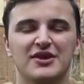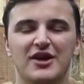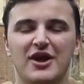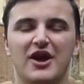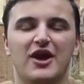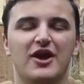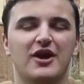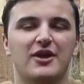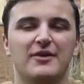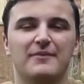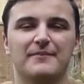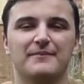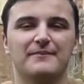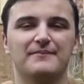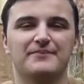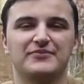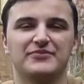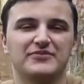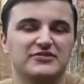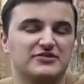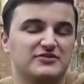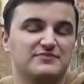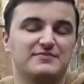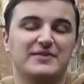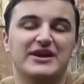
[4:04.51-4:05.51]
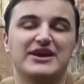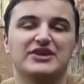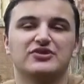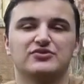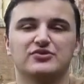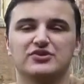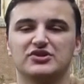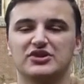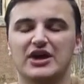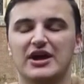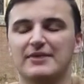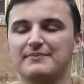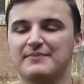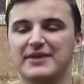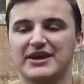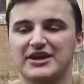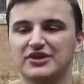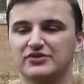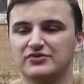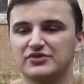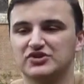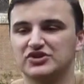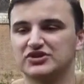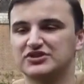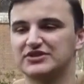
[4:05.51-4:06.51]
I may as
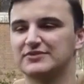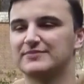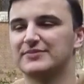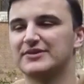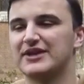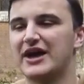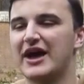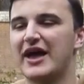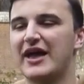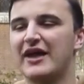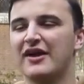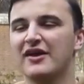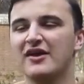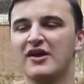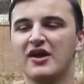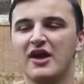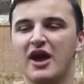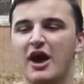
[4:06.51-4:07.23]
well just apply.